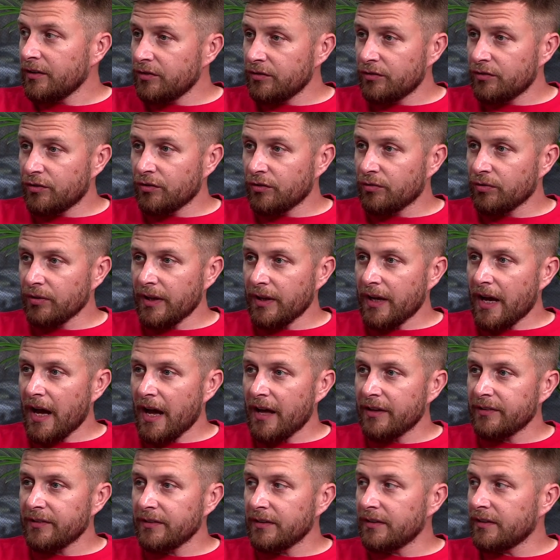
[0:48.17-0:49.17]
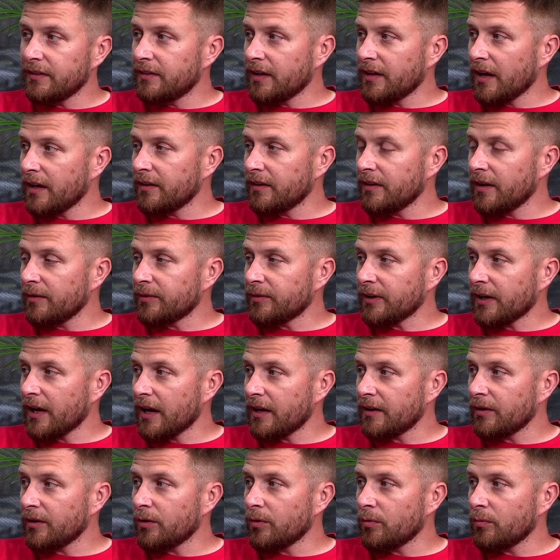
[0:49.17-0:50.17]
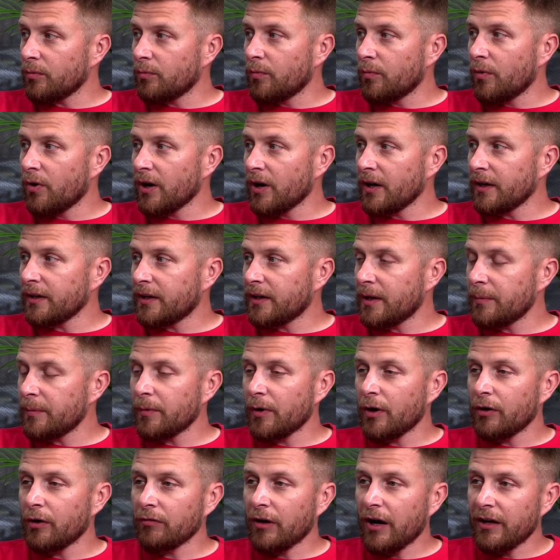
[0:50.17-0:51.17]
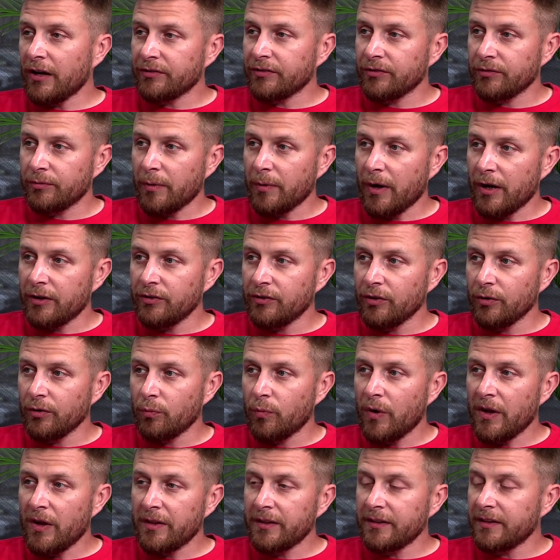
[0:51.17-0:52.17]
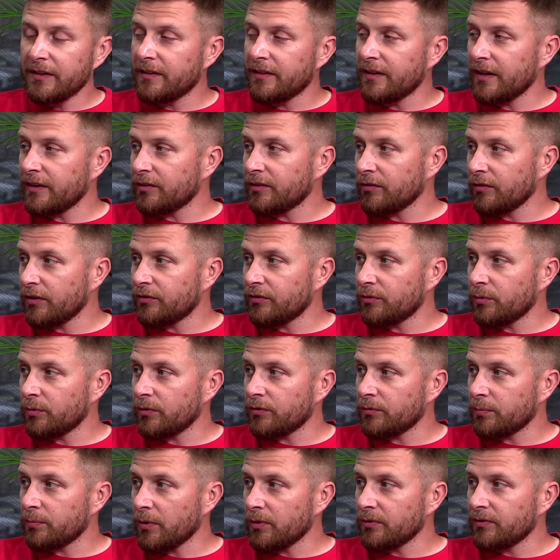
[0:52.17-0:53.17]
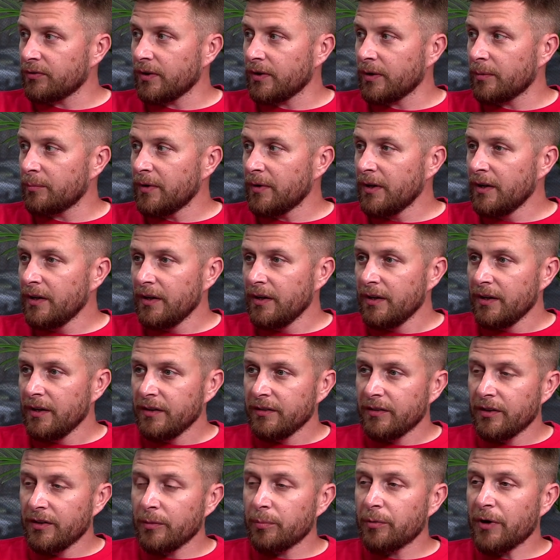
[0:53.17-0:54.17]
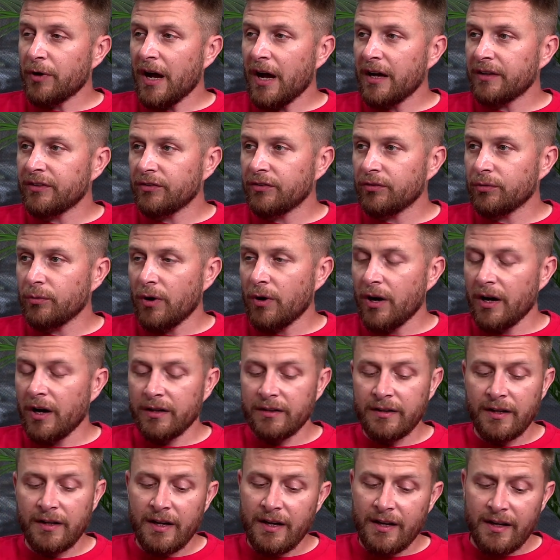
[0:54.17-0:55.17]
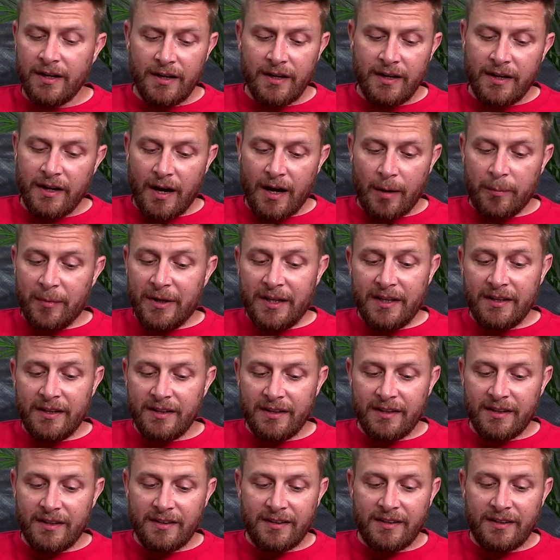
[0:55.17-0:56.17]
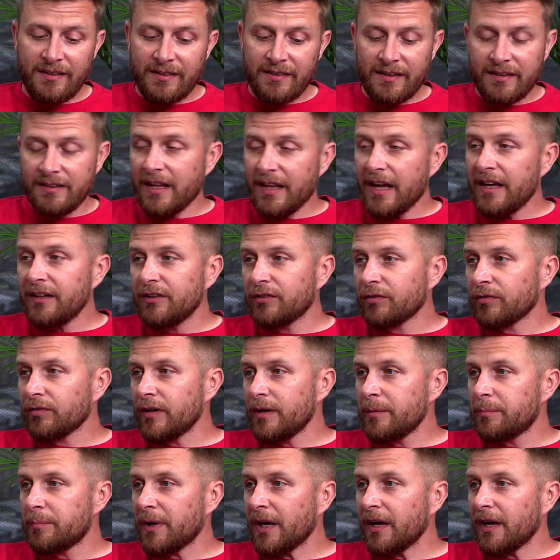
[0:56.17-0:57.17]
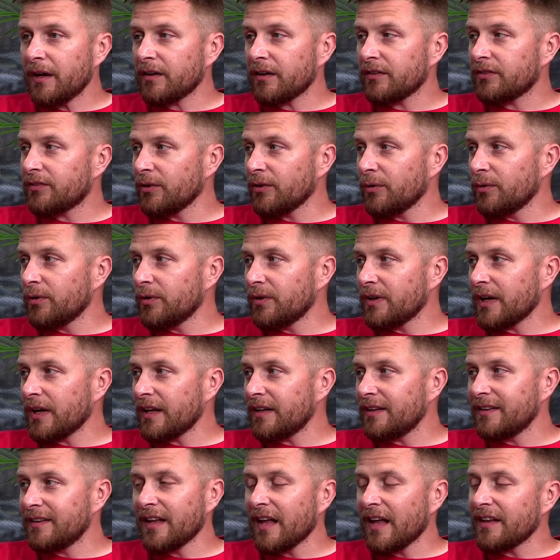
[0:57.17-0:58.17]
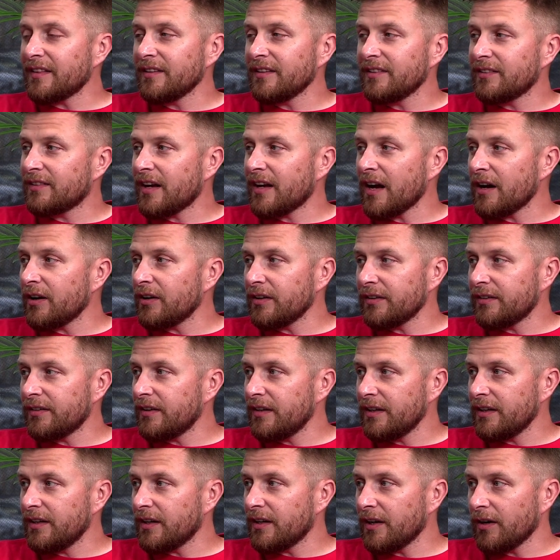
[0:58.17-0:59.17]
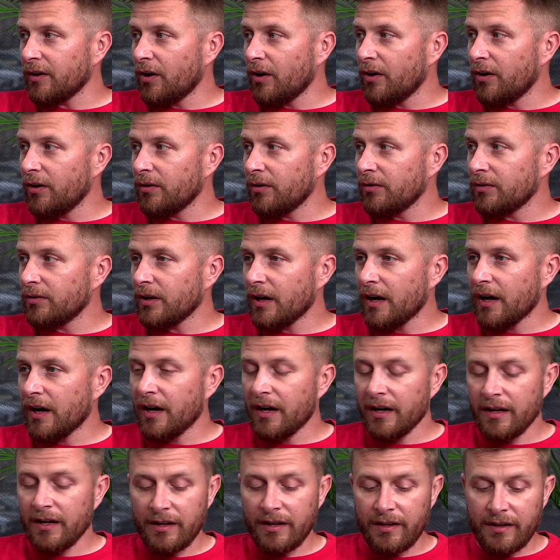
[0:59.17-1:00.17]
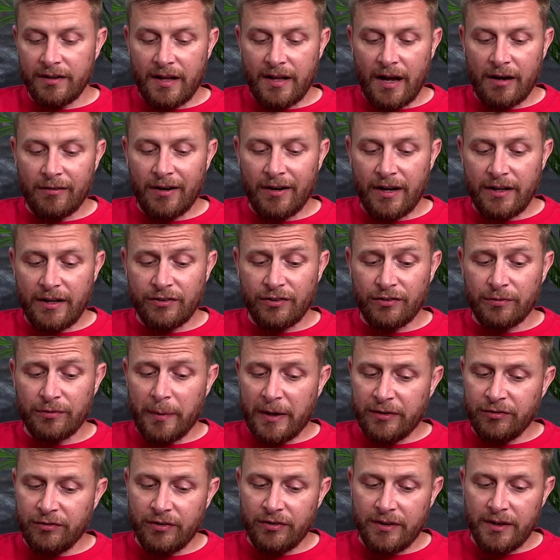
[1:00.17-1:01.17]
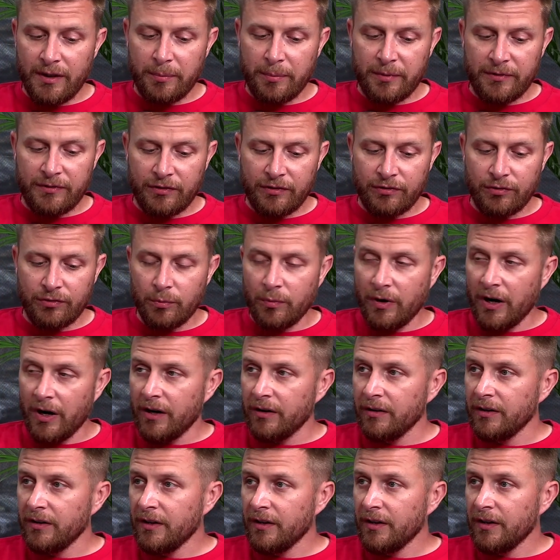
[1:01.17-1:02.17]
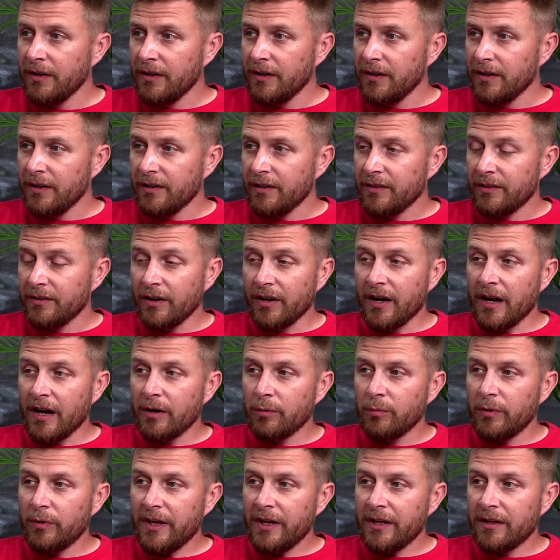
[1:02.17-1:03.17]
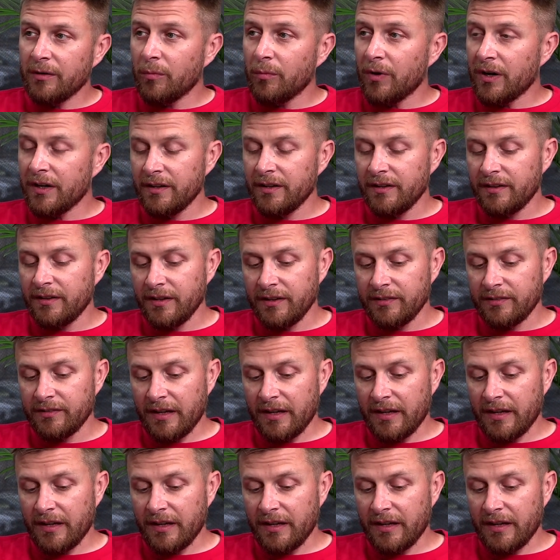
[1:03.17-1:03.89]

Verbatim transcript: just really hasn't done enough to kind of warrant keeping a roster spot, and you're willing to take the risk to expose him to the practice squad. I mean, he's a day three pick, so uh, nothing's guaranteed at all uh, in that range, especially at a position where they're kind of weak. And one of the things